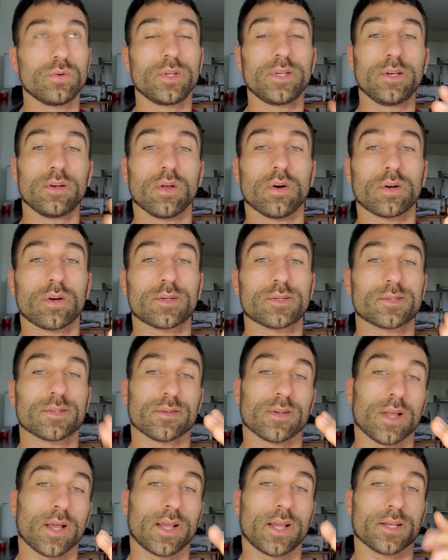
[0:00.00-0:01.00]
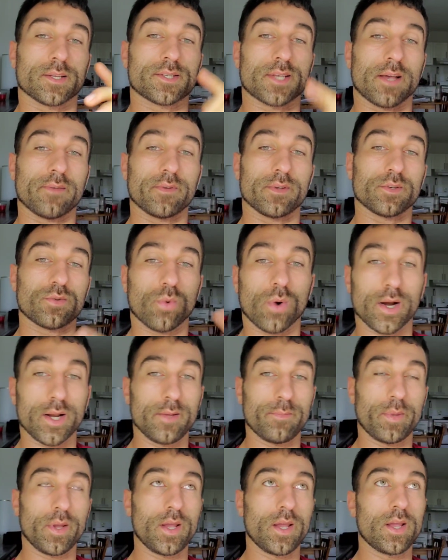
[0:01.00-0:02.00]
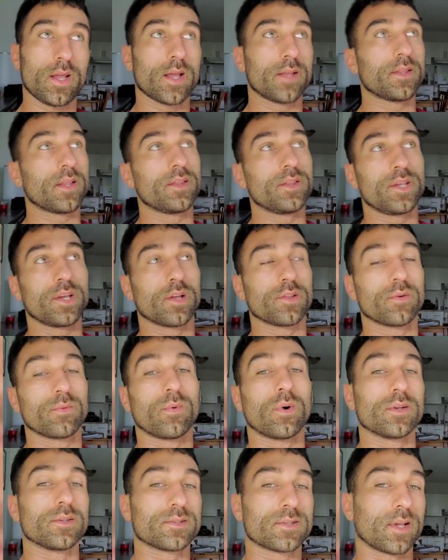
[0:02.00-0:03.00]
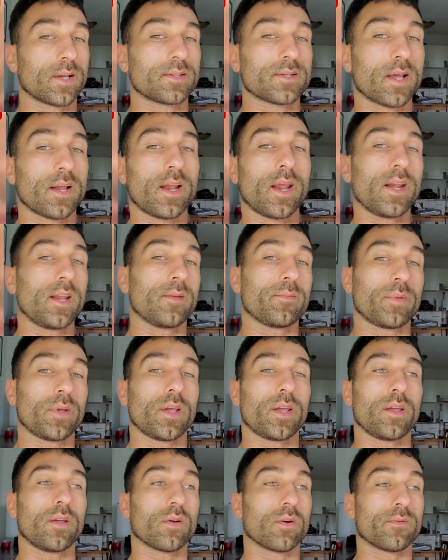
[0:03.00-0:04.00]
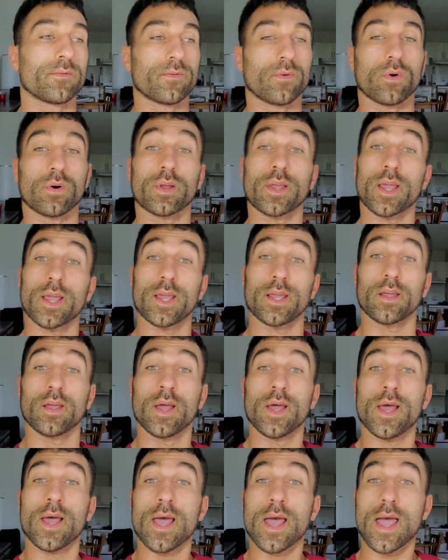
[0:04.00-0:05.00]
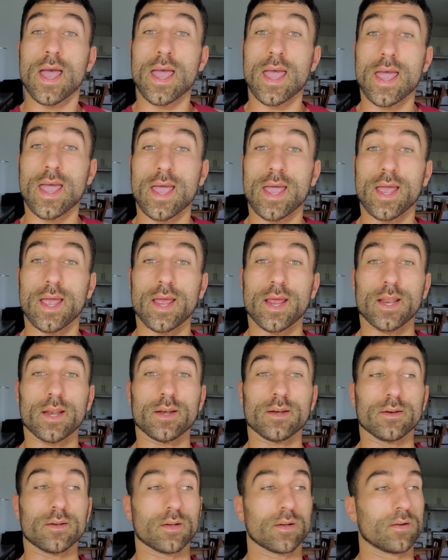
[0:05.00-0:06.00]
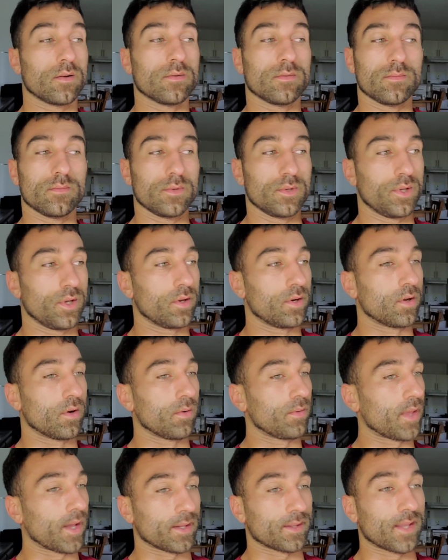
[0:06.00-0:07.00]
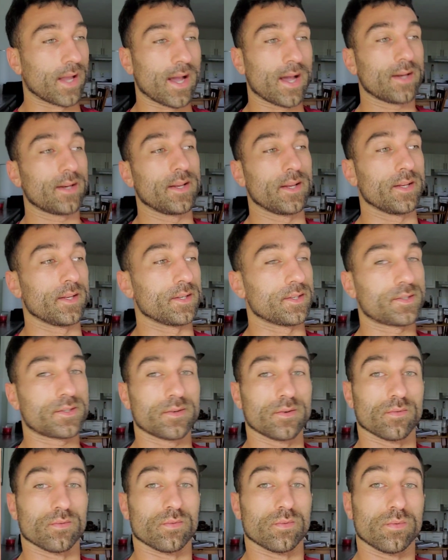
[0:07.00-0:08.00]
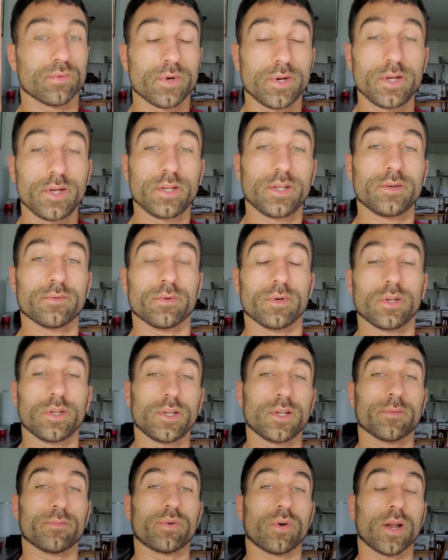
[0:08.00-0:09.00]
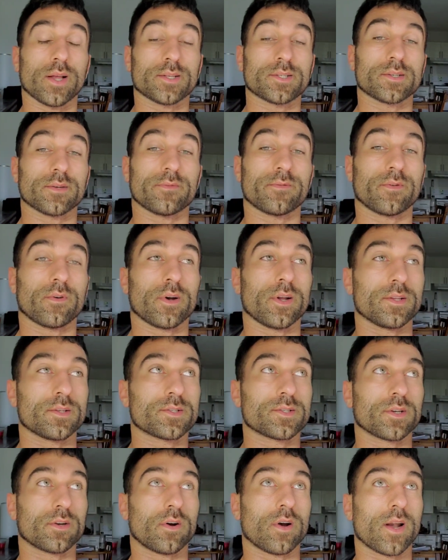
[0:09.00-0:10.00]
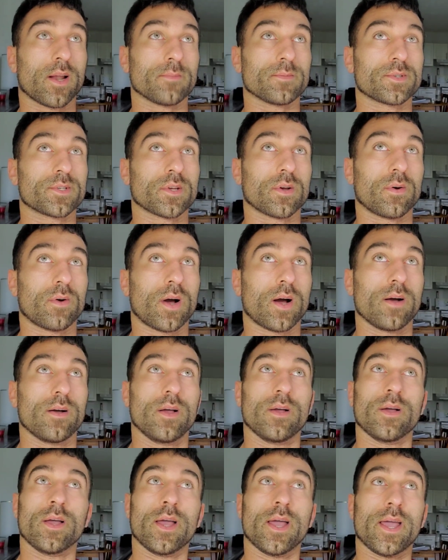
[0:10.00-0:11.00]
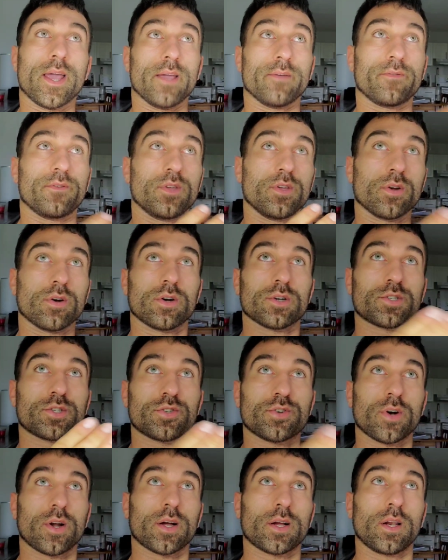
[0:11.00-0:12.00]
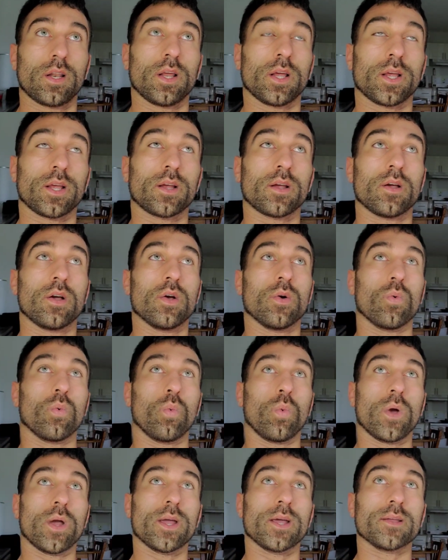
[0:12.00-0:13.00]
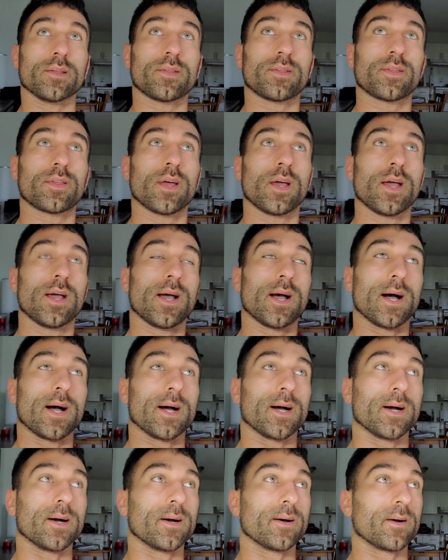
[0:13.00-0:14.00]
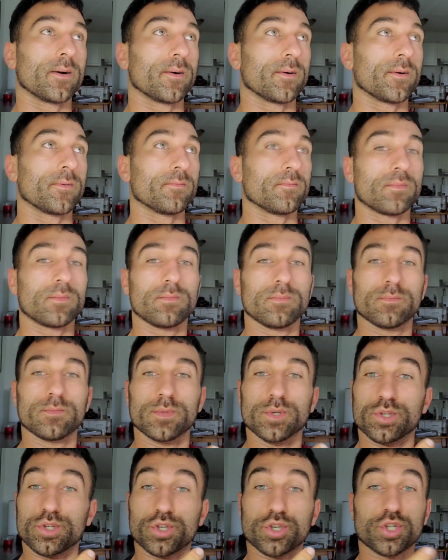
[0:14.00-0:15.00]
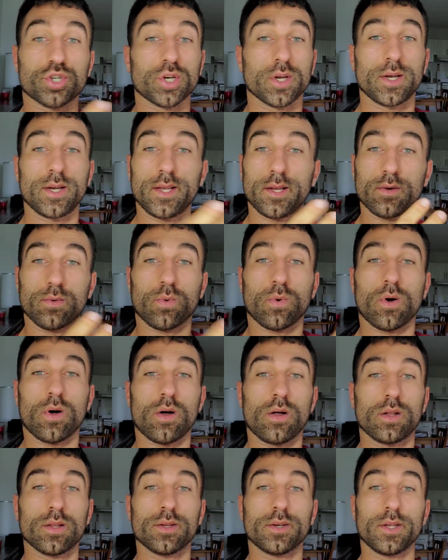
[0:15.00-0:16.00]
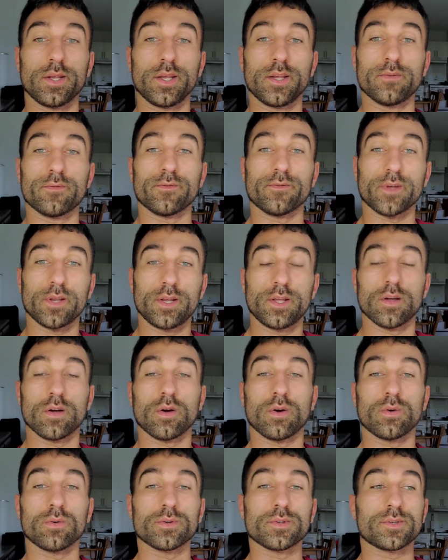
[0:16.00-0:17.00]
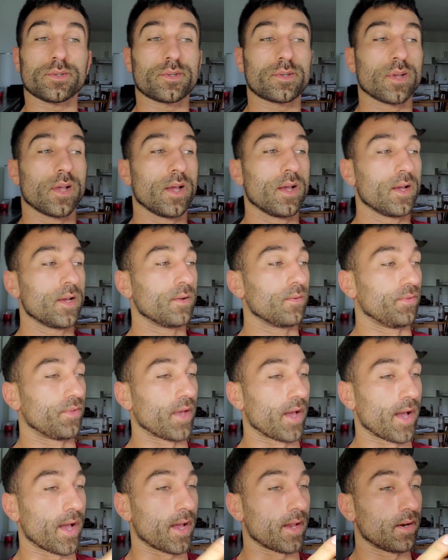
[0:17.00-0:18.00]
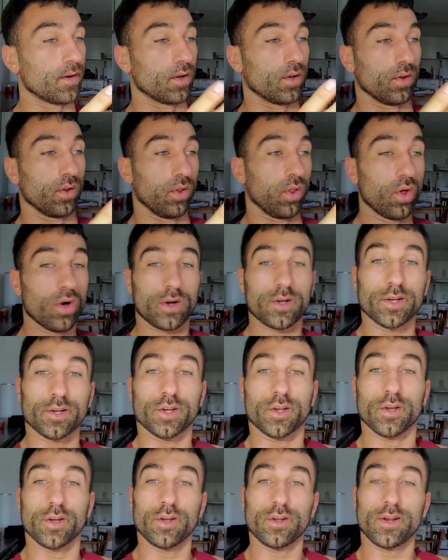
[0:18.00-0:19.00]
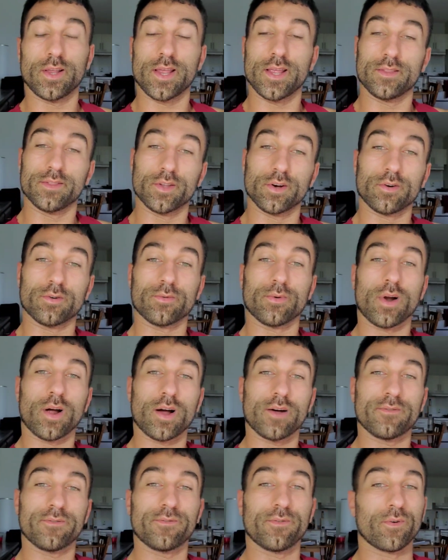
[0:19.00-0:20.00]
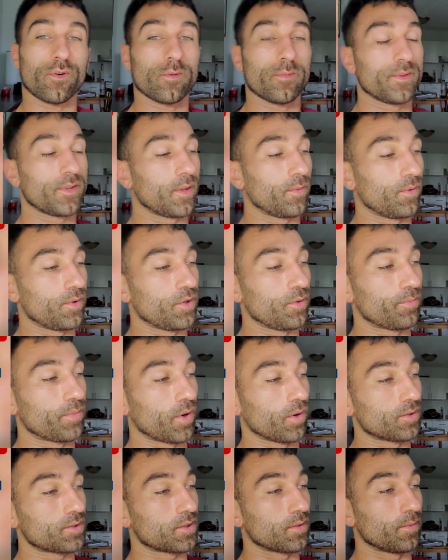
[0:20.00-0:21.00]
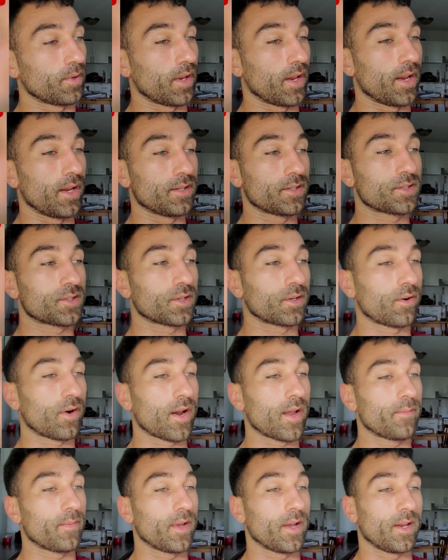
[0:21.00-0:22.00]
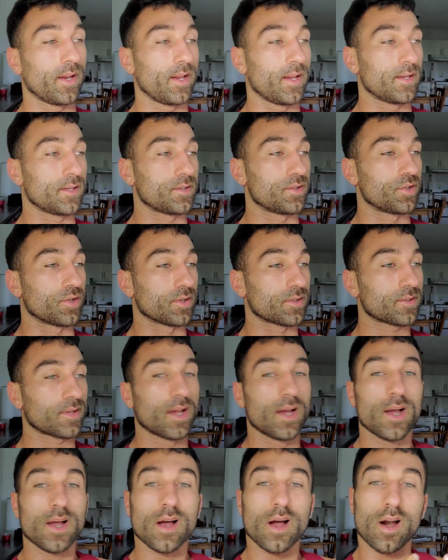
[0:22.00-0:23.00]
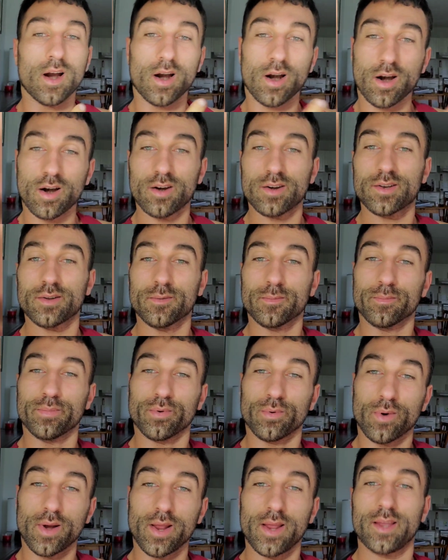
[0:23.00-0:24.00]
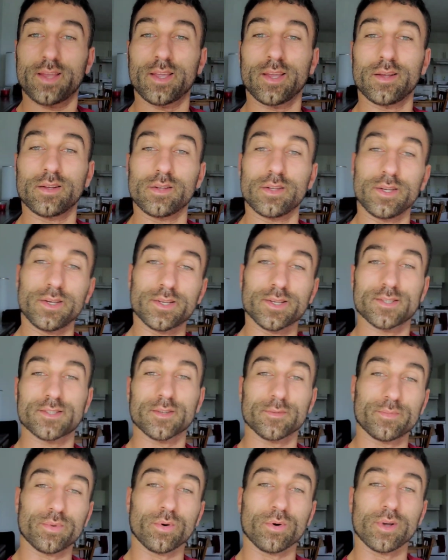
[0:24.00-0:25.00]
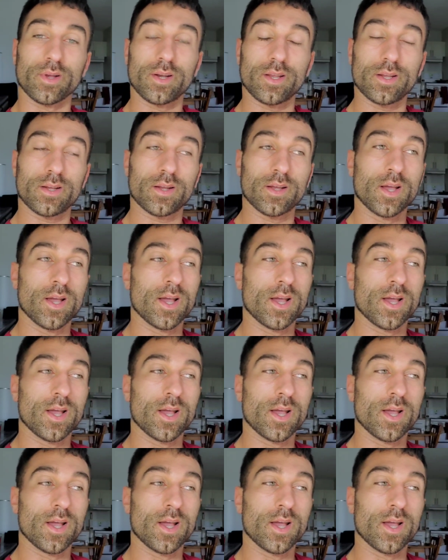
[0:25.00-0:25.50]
looks like a 720p, and then the other one's like 1080p or 4K. And like that is really impressive for Instagram. So if you're struggling with shitty quality videos that look good in their raw form, and then when you post them to Instagram, it is just heartbreakingly disappointing,